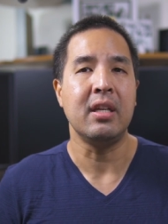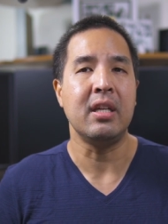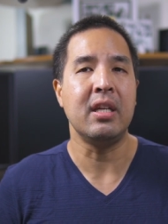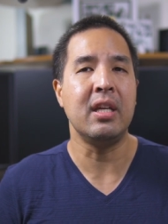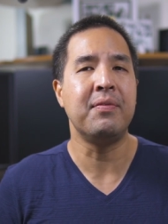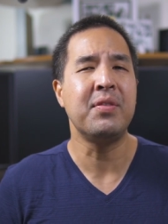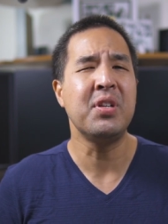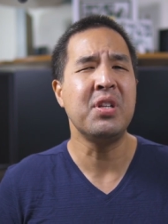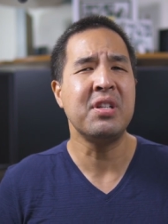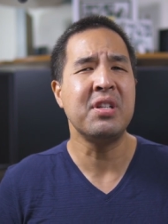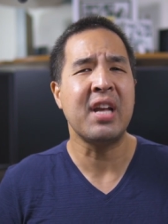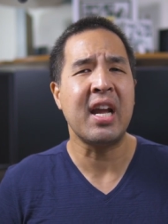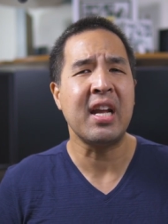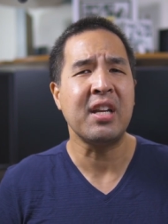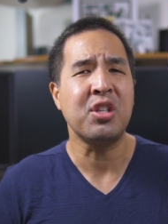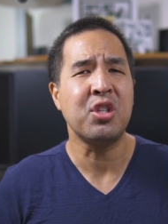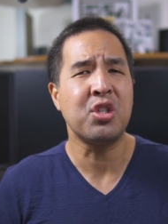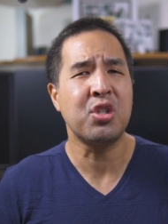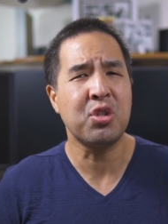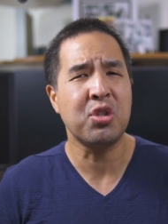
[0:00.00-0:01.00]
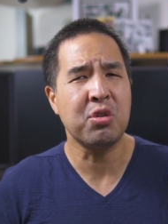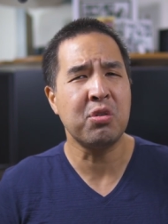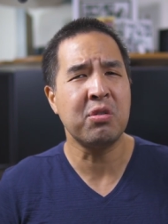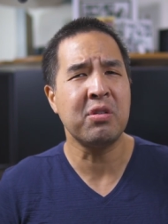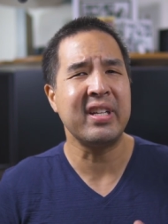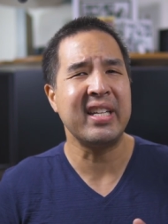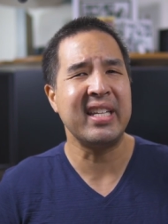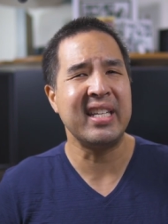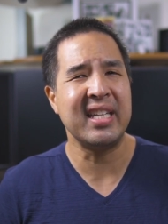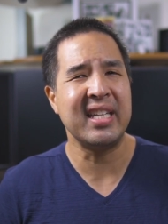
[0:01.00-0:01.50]
If you're not
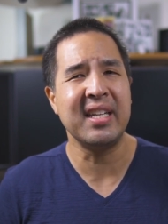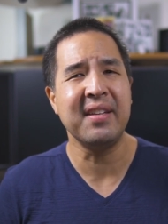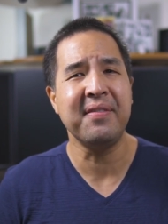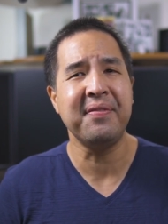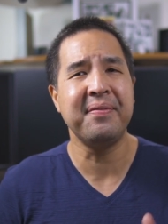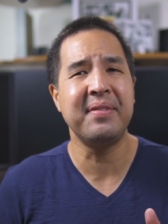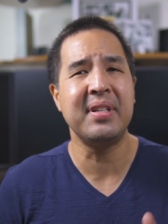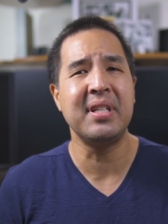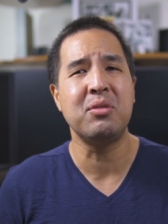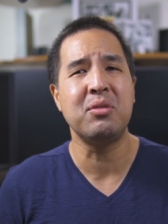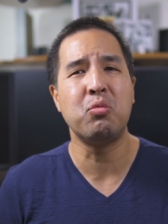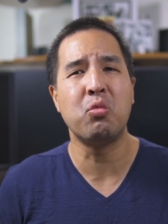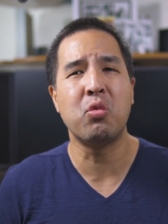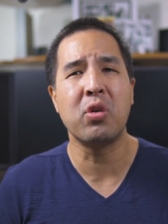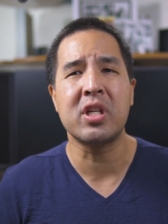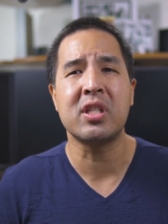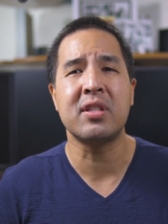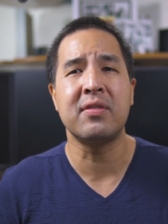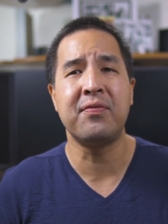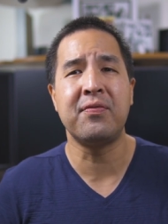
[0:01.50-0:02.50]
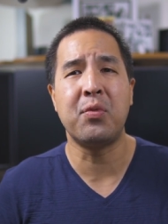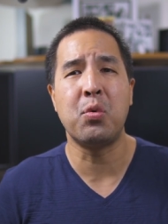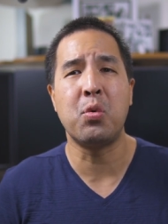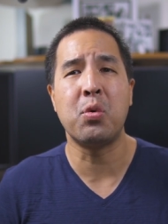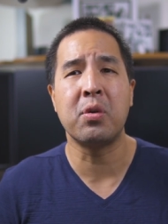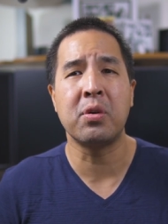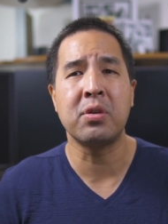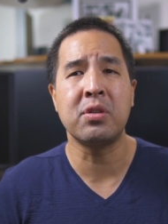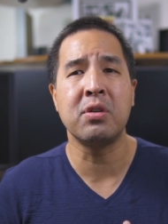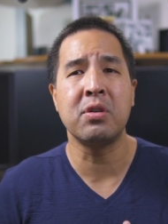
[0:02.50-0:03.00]
sure if this works
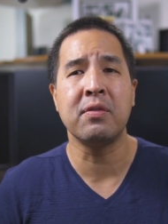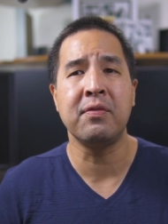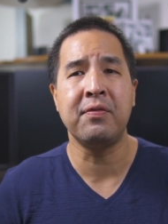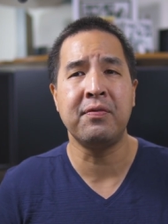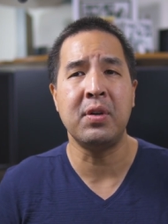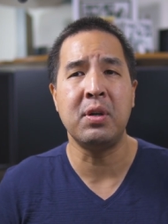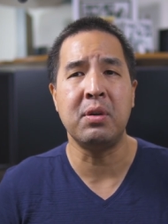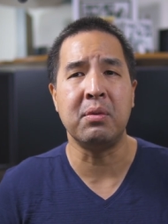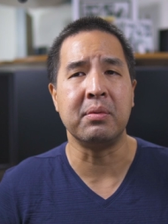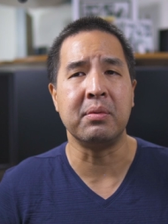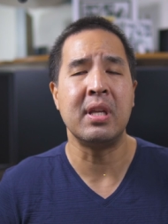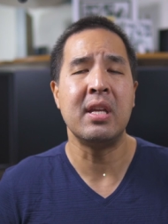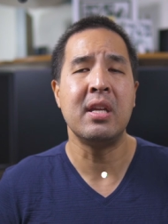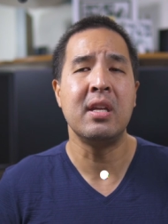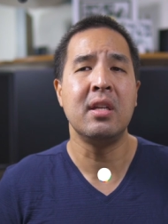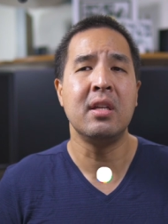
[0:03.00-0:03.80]
for your phone,